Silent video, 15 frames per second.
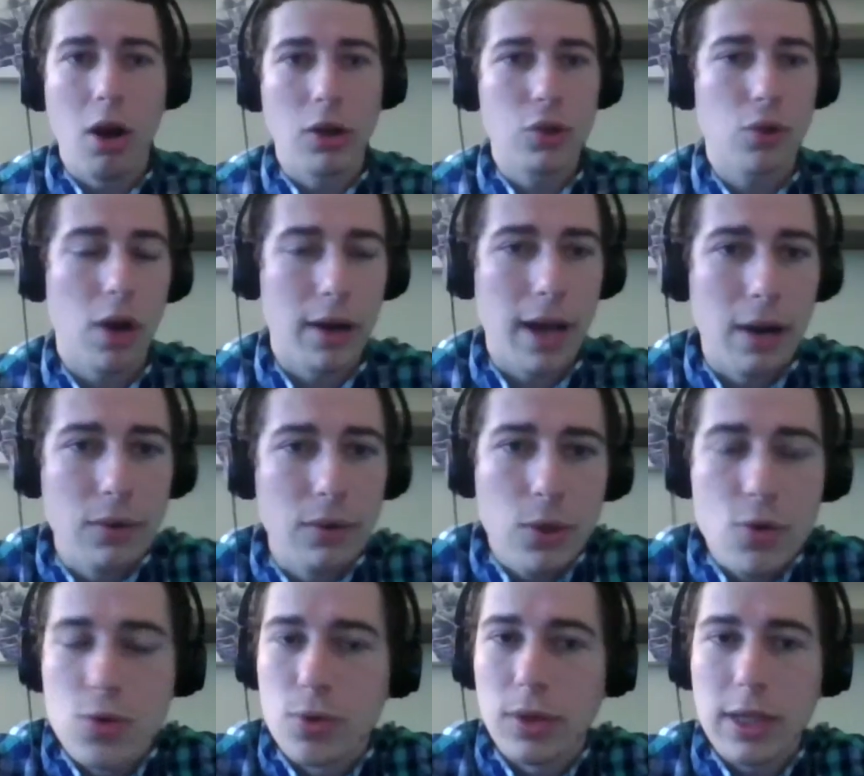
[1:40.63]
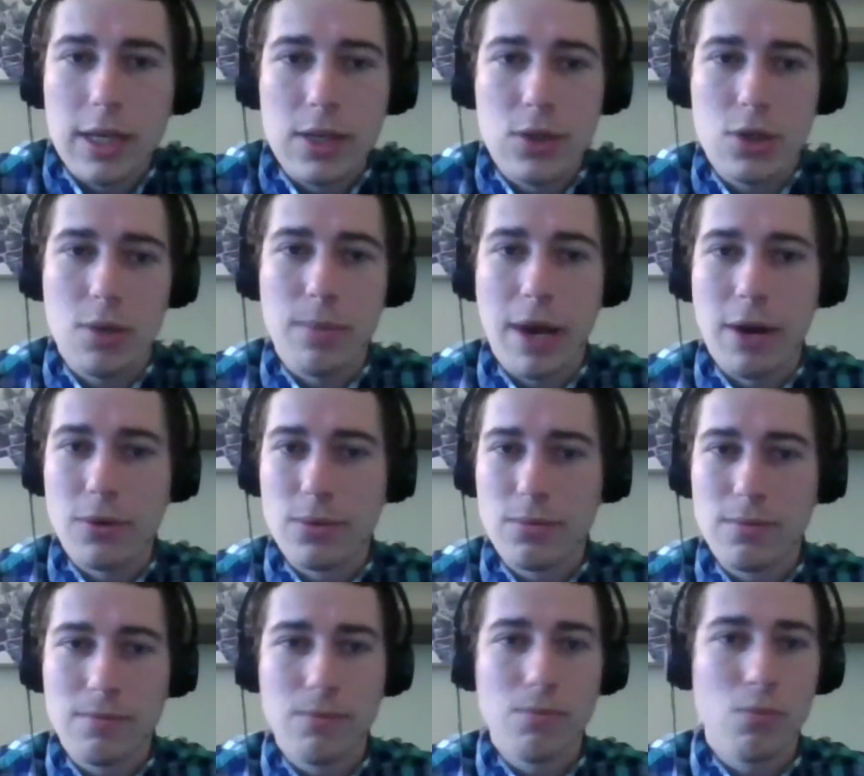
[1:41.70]
drawn out news release about
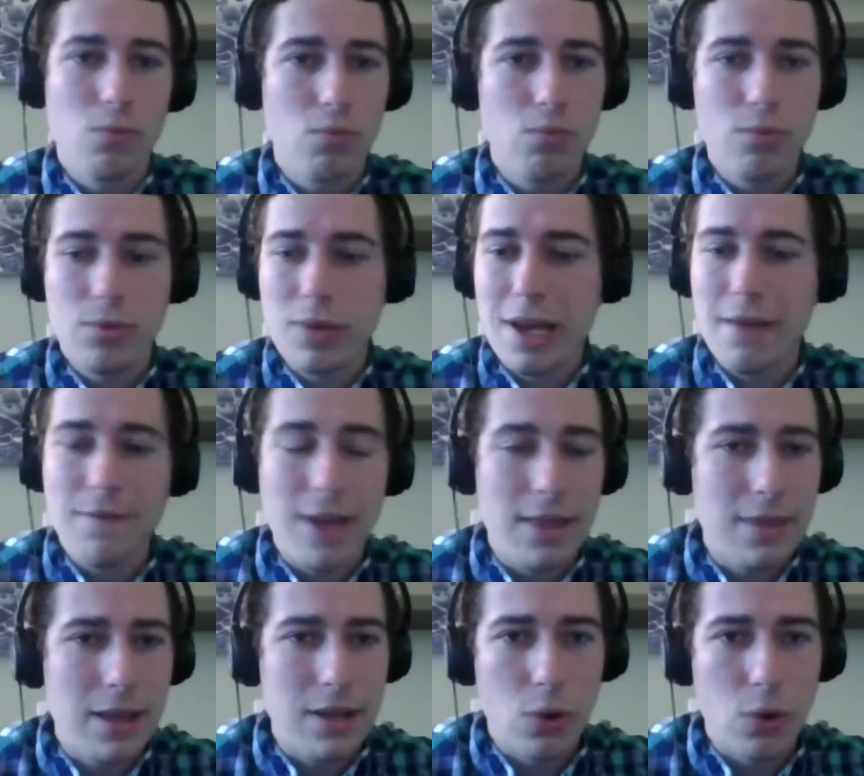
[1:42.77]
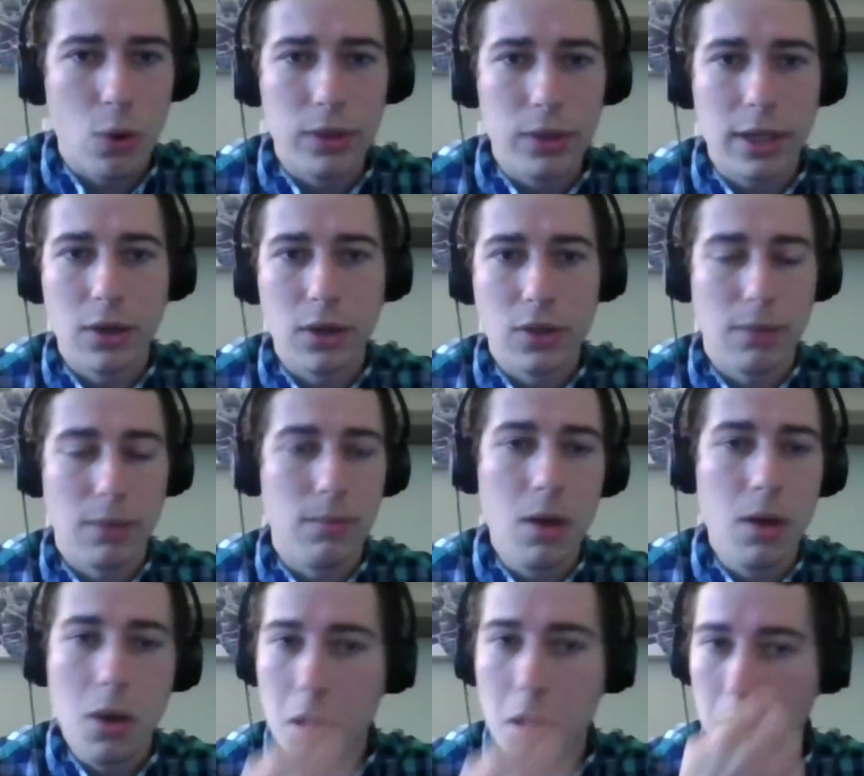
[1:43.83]
an event that you're holding, or some
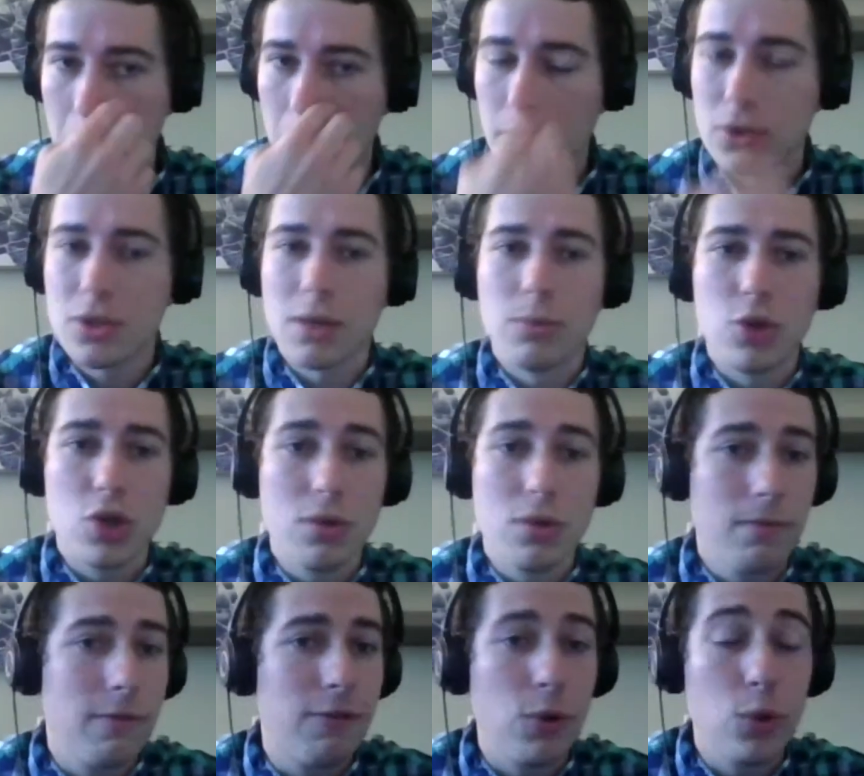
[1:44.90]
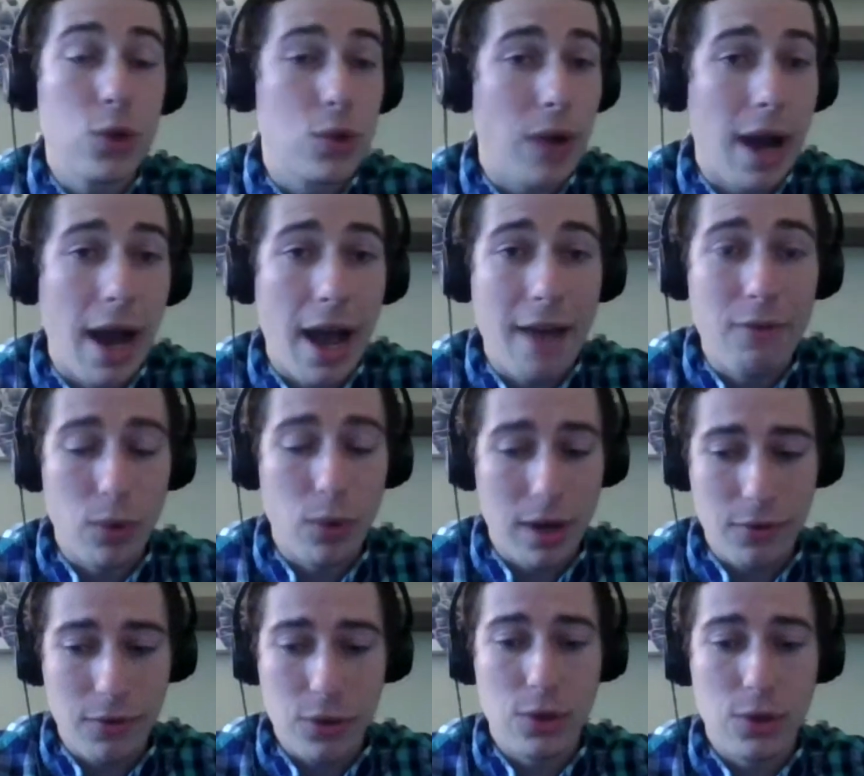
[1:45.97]
food drive, or
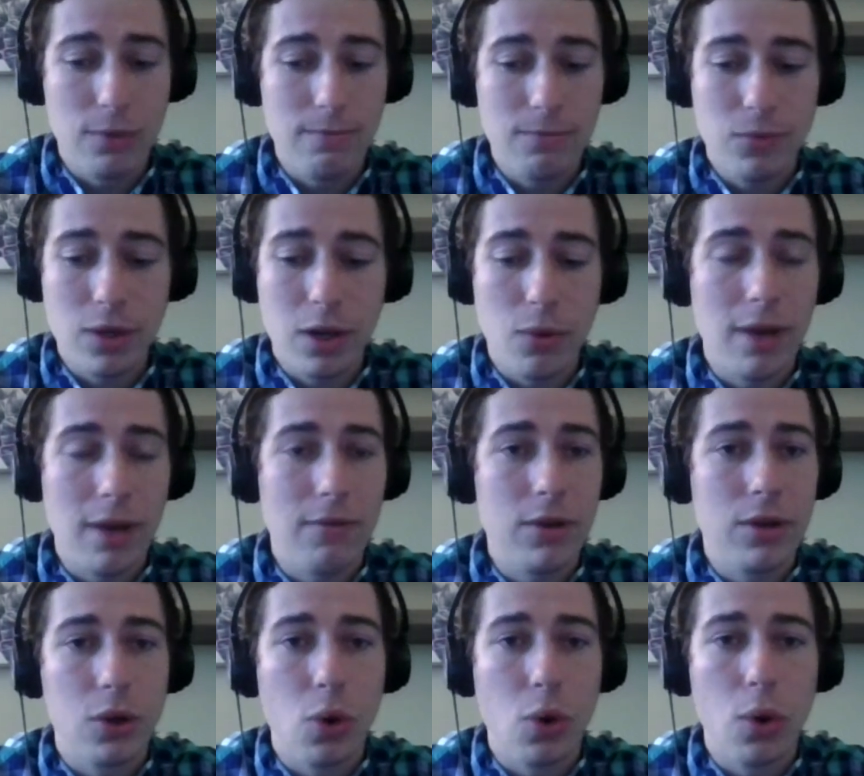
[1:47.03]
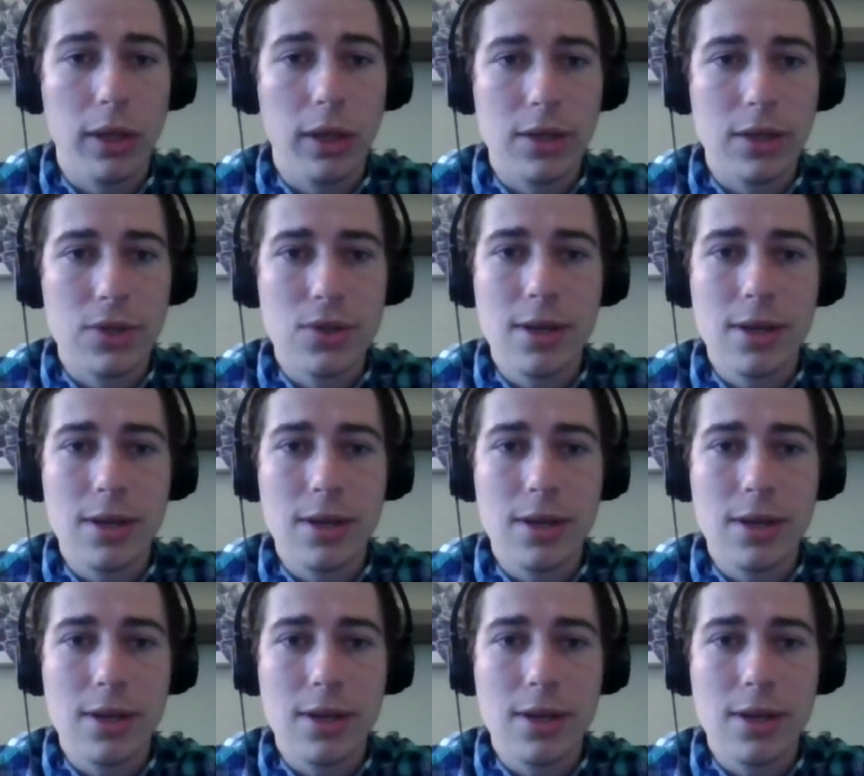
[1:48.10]
whatever your goal is.